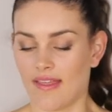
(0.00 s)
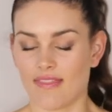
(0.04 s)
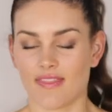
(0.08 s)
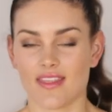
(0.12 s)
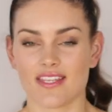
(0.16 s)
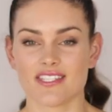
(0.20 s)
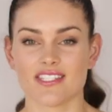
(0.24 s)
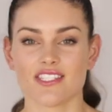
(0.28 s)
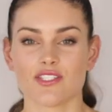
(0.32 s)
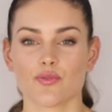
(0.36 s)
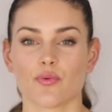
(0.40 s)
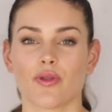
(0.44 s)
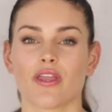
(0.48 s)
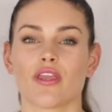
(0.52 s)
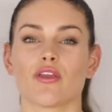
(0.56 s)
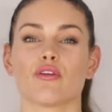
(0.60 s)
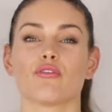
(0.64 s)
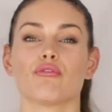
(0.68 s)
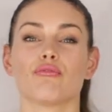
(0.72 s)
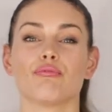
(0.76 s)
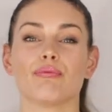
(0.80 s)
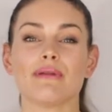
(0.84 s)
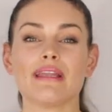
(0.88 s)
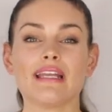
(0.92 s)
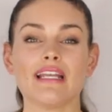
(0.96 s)
And this is where
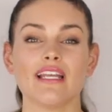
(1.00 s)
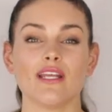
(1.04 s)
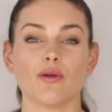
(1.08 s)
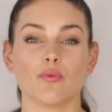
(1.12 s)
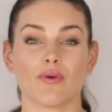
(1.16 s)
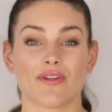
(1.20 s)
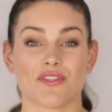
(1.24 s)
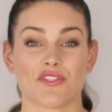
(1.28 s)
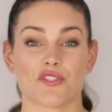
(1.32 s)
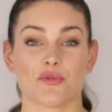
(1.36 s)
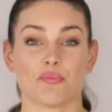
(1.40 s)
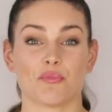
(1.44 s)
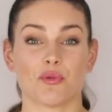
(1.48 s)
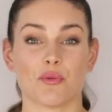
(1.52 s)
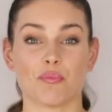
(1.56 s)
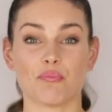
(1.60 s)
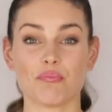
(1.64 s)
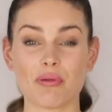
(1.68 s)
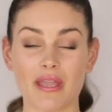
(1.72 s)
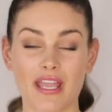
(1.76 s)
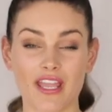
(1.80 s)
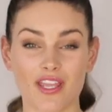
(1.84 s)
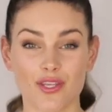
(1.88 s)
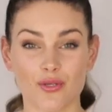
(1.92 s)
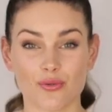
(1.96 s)
you really want to
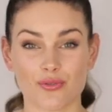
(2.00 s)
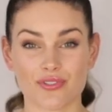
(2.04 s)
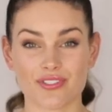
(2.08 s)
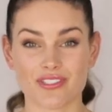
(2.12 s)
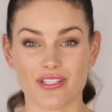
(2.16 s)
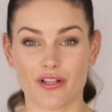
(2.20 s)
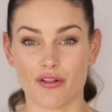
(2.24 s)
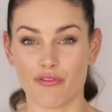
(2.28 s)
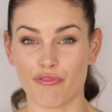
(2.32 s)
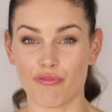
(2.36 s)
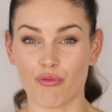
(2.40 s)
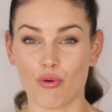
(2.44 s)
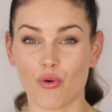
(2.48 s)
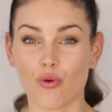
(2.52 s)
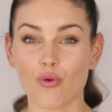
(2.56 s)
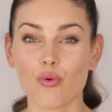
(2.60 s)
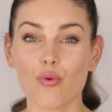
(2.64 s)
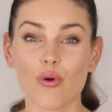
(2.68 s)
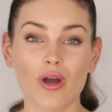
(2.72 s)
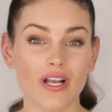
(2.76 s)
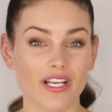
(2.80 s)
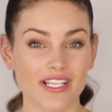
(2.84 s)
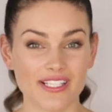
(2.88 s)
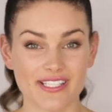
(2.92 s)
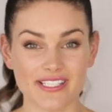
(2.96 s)
prepare yourself for
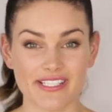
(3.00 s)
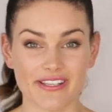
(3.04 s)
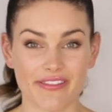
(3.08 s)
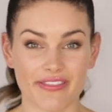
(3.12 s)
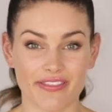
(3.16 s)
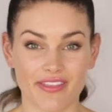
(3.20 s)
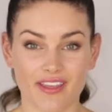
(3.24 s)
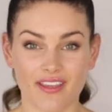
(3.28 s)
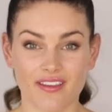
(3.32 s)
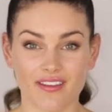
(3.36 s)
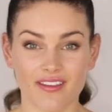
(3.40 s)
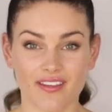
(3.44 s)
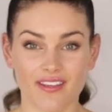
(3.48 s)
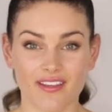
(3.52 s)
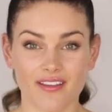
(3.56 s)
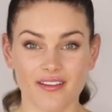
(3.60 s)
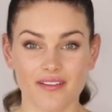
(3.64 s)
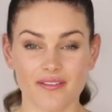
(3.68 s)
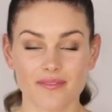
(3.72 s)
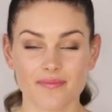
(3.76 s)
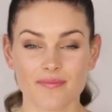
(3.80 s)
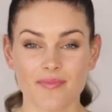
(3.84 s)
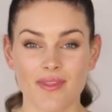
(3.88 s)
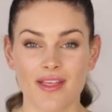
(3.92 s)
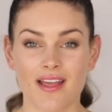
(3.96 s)
quality
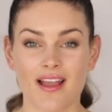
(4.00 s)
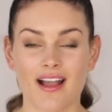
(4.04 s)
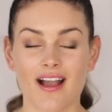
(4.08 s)
thinking.